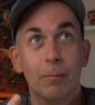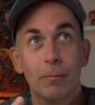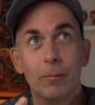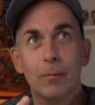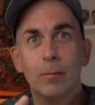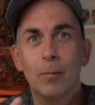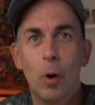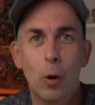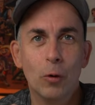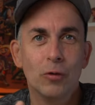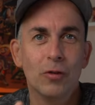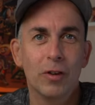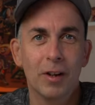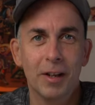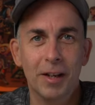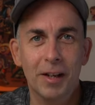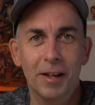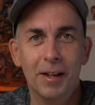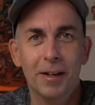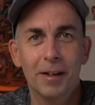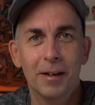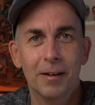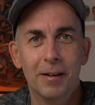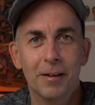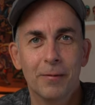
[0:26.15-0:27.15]

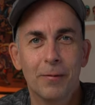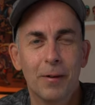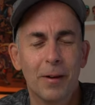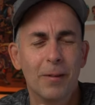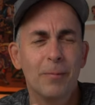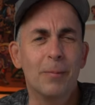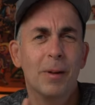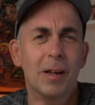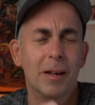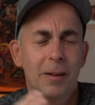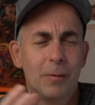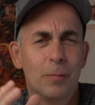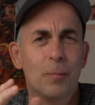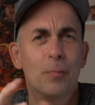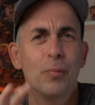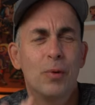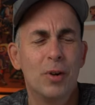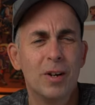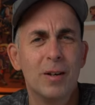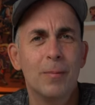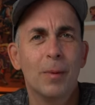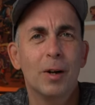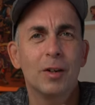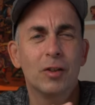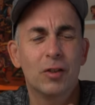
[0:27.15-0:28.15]
Mostly. It's
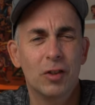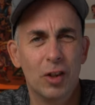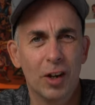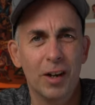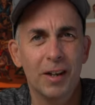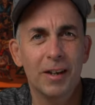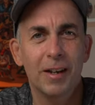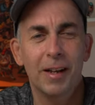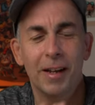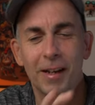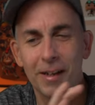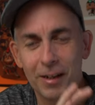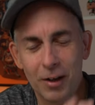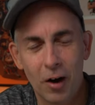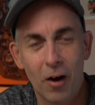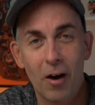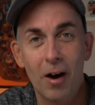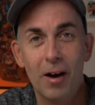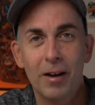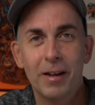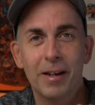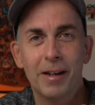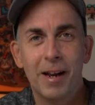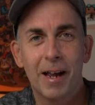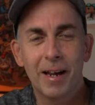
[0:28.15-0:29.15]
pretty much done and
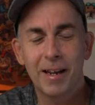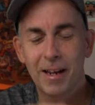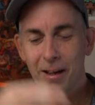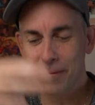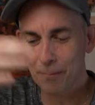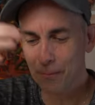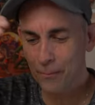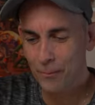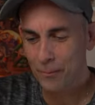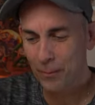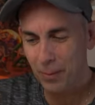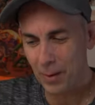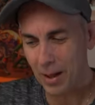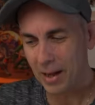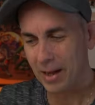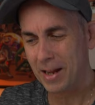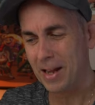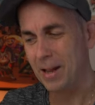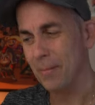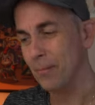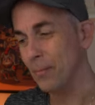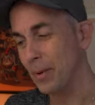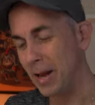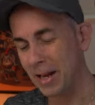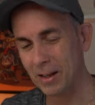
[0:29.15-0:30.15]
gone and I can
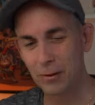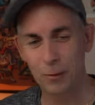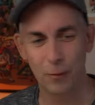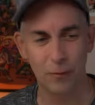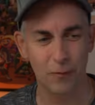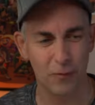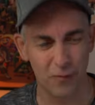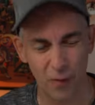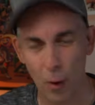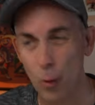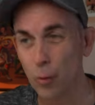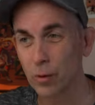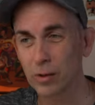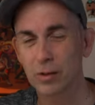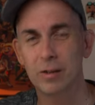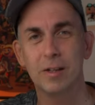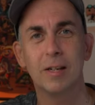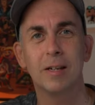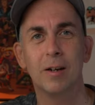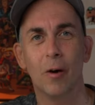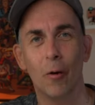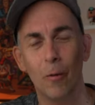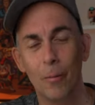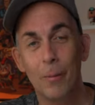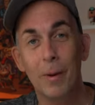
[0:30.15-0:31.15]
get back to
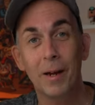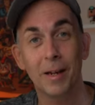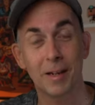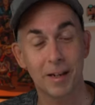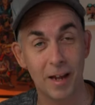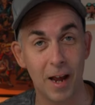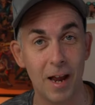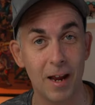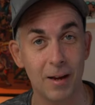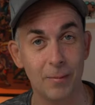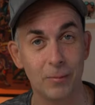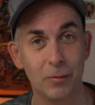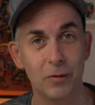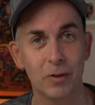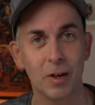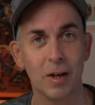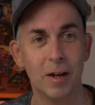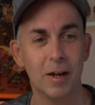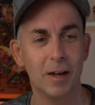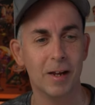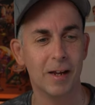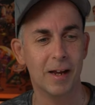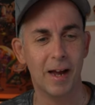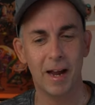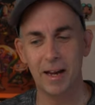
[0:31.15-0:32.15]
focusing on my games.
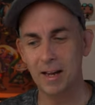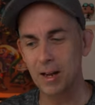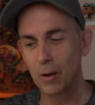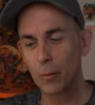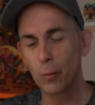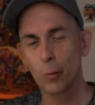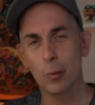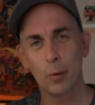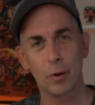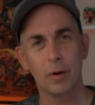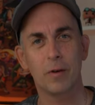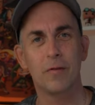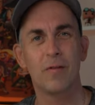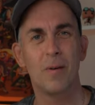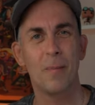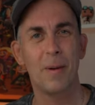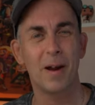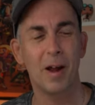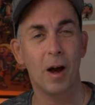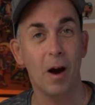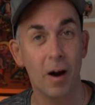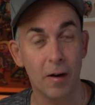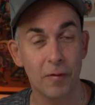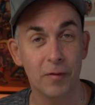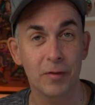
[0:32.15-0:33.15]
I can work from
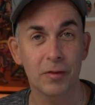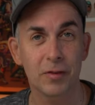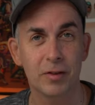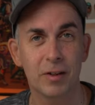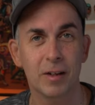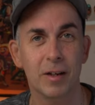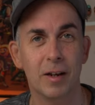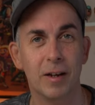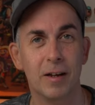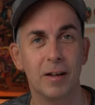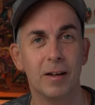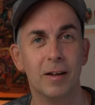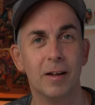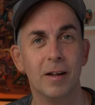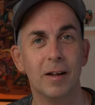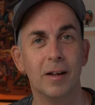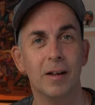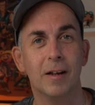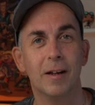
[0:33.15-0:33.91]
my office again.